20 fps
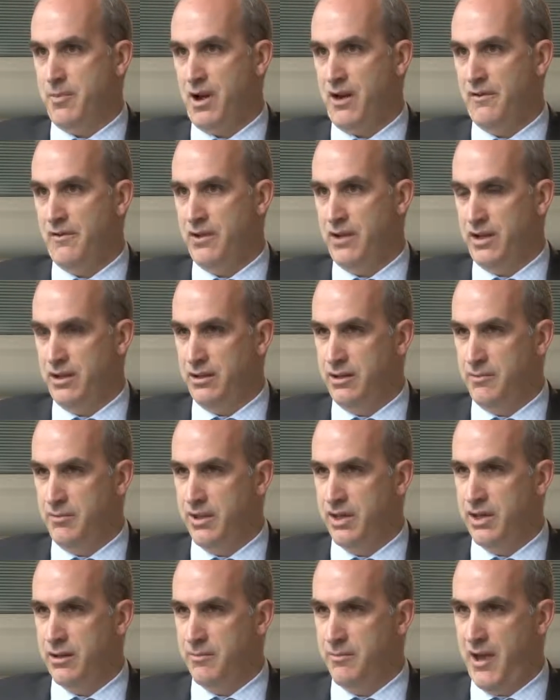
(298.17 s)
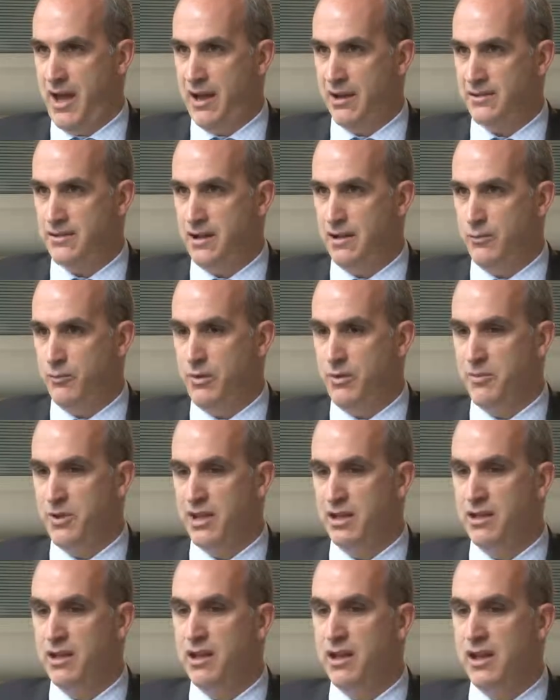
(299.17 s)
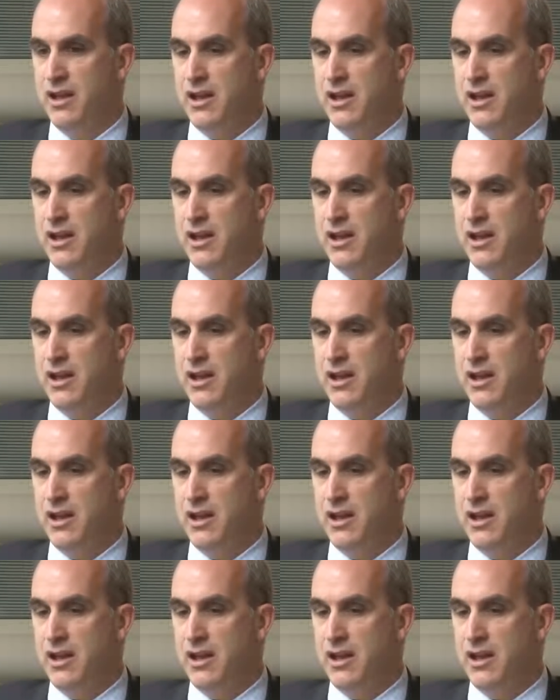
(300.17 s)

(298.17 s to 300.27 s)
poverty and a big impact on women,